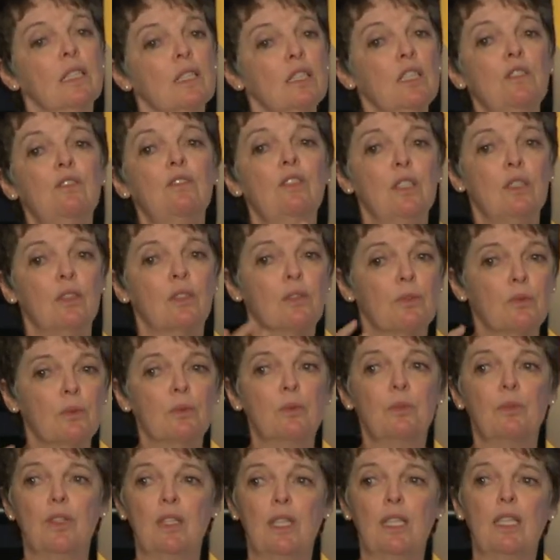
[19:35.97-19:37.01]
living
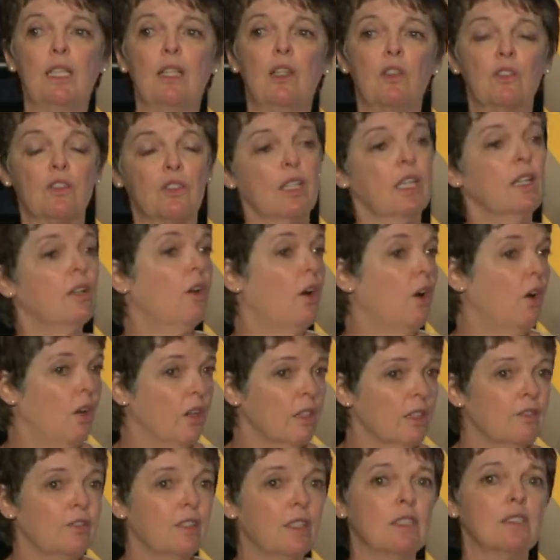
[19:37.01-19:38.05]
through things that all
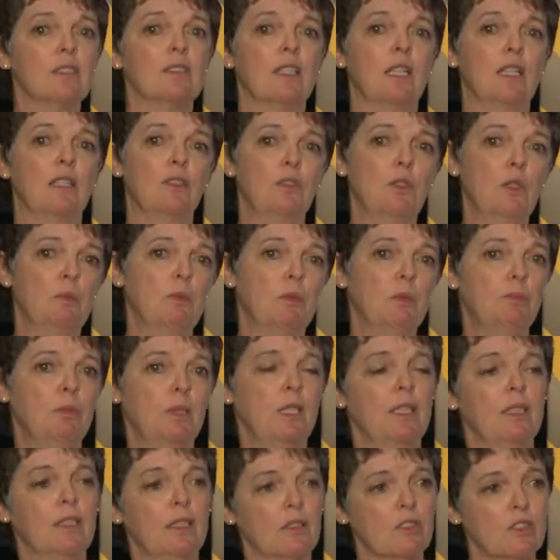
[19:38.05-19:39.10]
of us as human
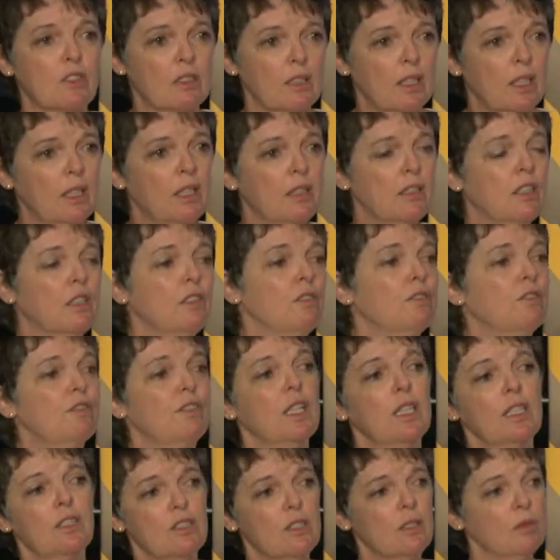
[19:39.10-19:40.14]
beings
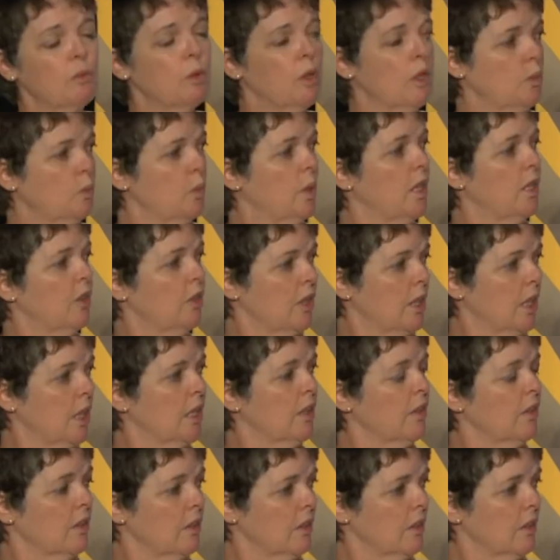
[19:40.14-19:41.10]
confront in one way or another.